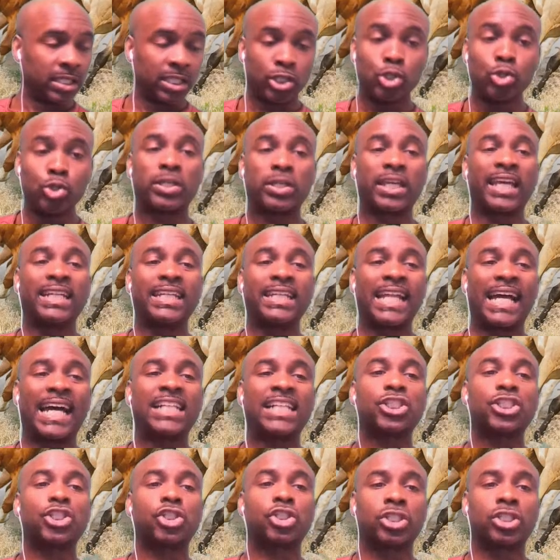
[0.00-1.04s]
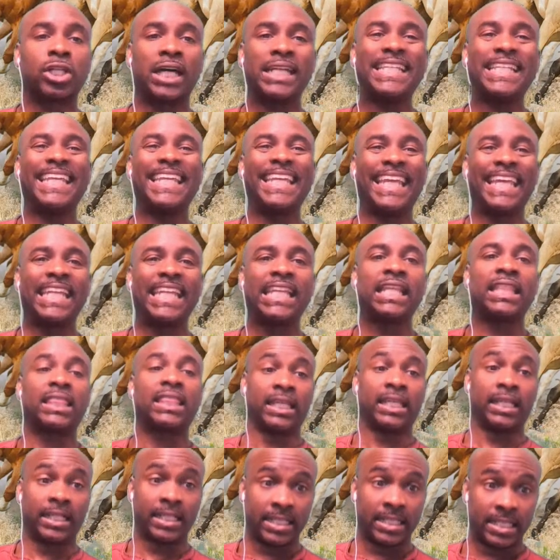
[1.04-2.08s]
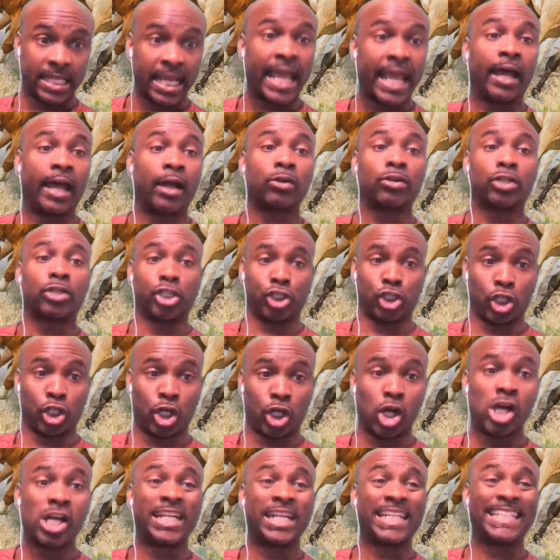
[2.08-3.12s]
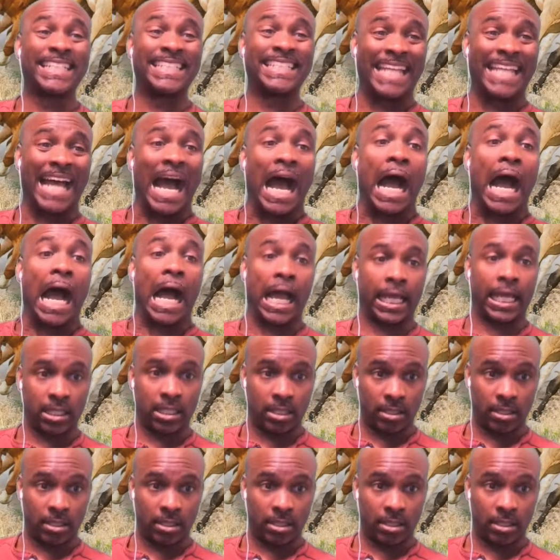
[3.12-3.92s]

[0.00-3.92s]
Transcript: you cannot shut anything down because you're gonna die.